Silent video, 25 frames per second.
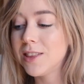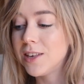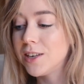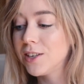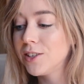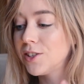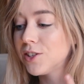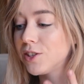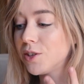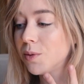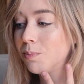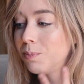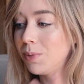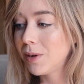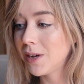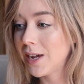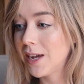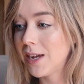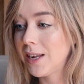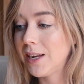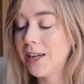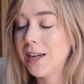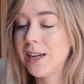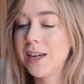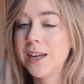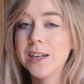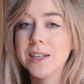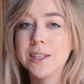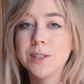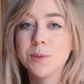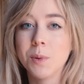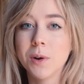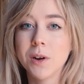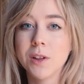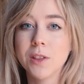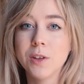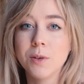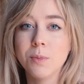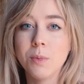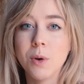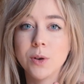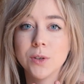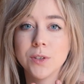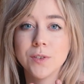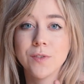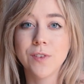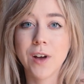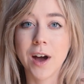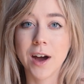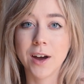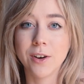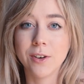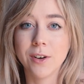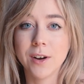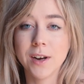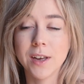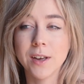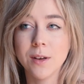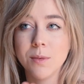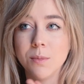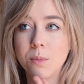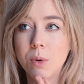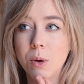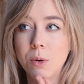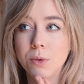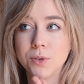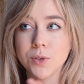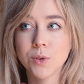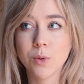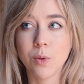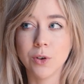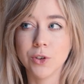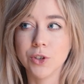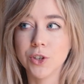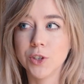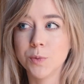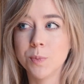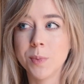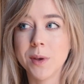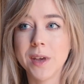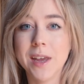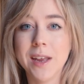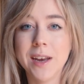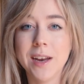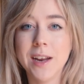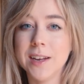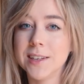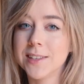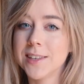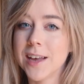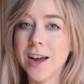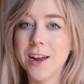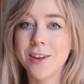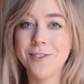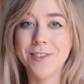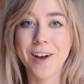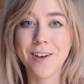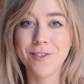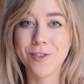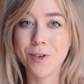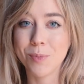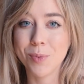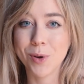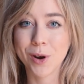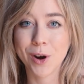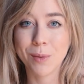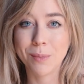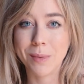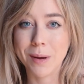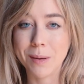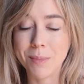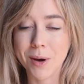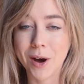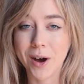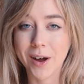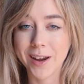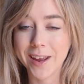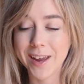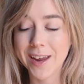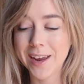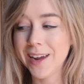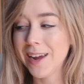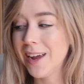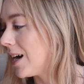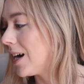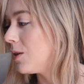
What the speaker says: This bikini is one of the most flattering, most gorgeous bikinis I've ever put on my body.